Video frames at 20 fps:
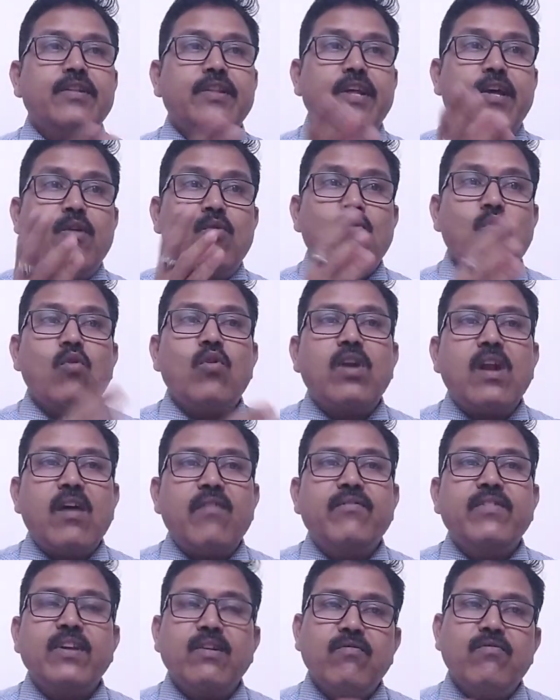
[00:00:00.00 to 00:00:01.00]
their
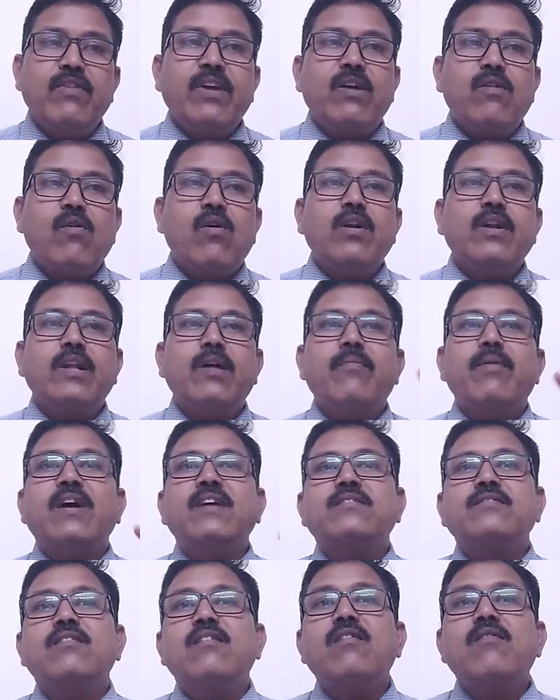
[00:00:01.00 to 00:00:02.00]
overlapping we call them
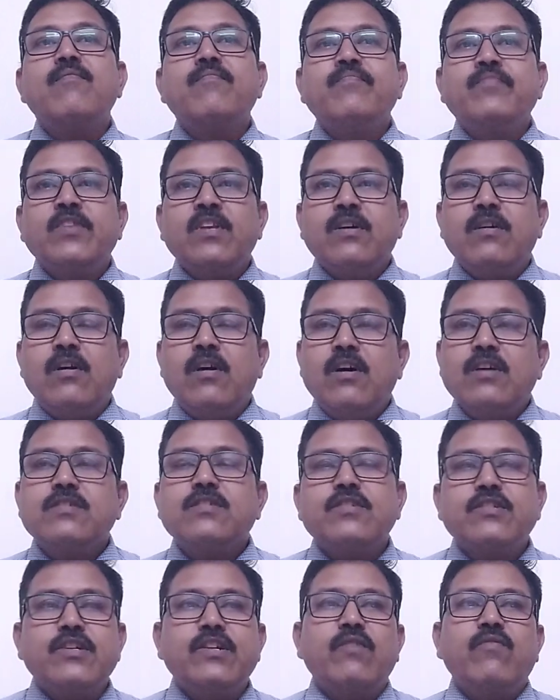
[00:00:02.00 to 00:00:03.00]
as the
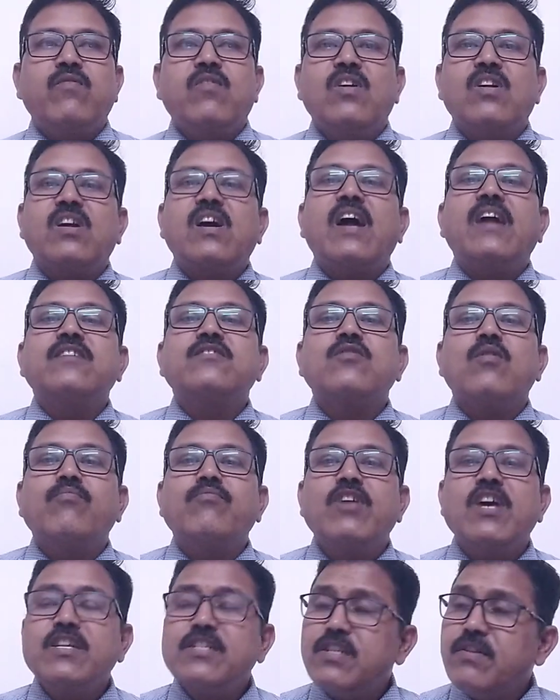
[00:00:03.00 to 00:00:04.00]
such a different kinds
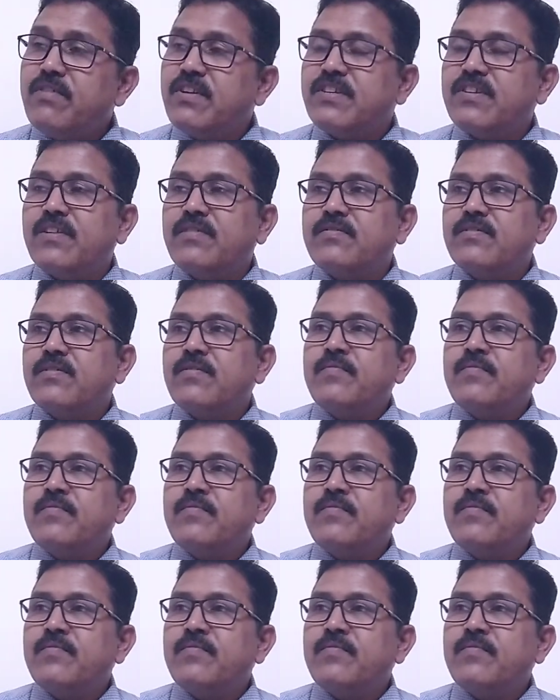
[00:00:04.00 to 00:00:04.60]
of the estivations.